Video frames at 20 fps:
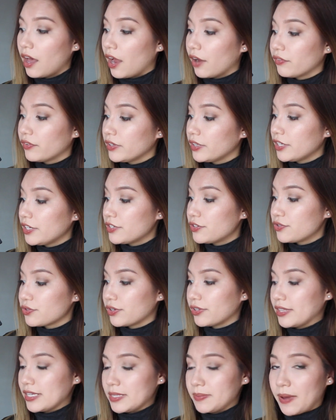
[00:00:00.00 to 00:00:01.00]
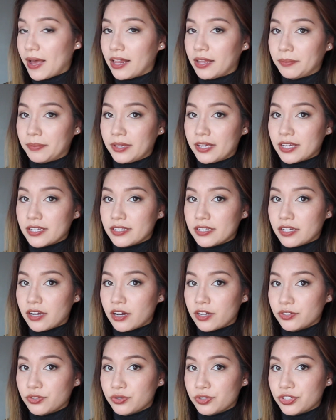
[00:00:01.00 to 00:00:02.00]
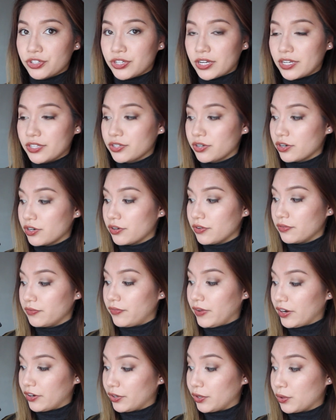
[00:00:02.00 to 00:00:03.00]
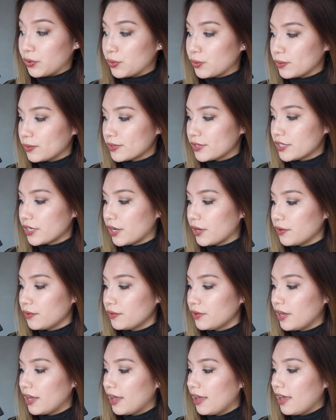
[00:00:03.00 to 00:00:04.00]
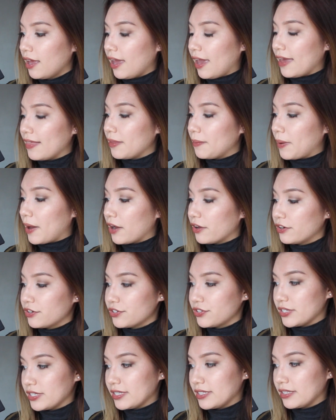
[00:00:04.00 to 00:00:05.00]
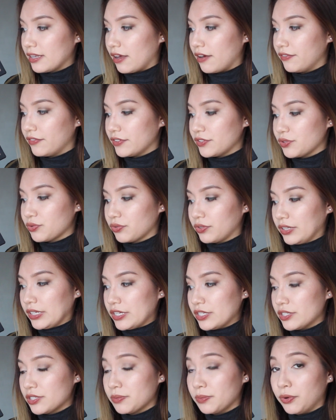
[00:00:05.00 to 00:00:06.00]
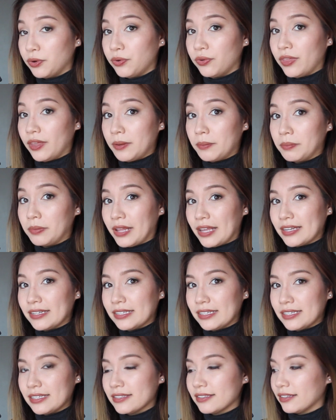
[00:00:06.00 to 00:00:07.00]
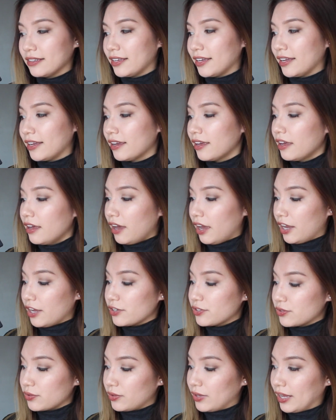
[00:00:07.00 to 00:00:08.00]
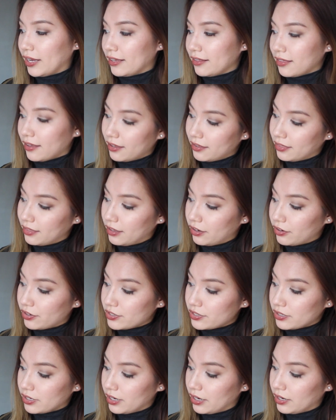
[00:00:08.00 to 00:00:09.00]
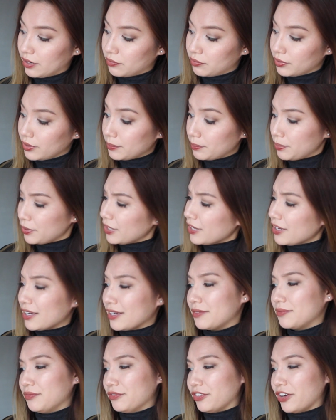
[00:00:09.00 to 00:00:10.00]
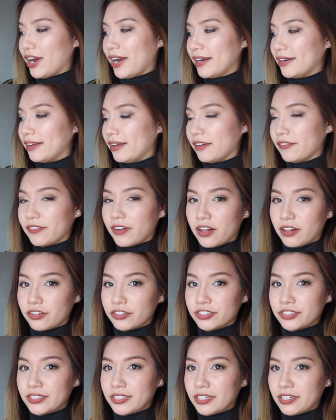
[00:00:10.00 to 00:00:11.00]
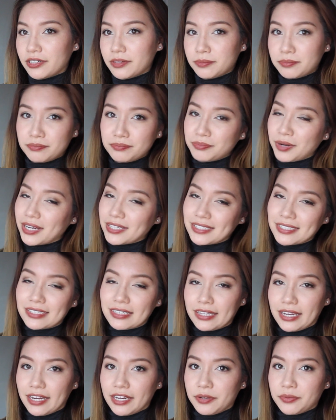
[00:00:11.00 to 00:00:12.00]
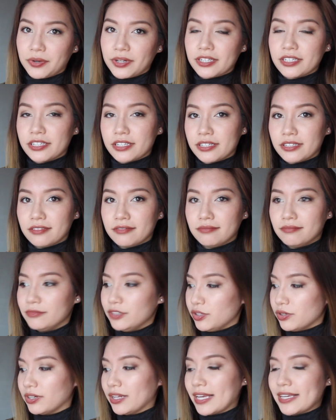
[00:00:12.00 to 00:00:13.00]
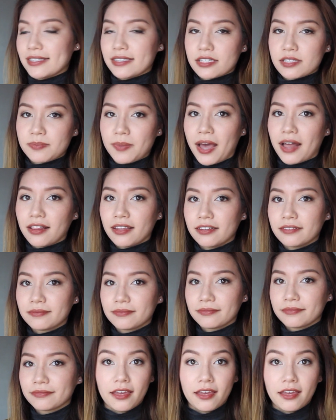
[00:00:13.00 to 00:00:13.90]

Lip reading: I really enjoyed this palette because the contour shades are very cool tone, and the powders itself is really smooth and blend easily. I also like that there's a pretty good variety of colors here. Practically anyone could utilize this palette.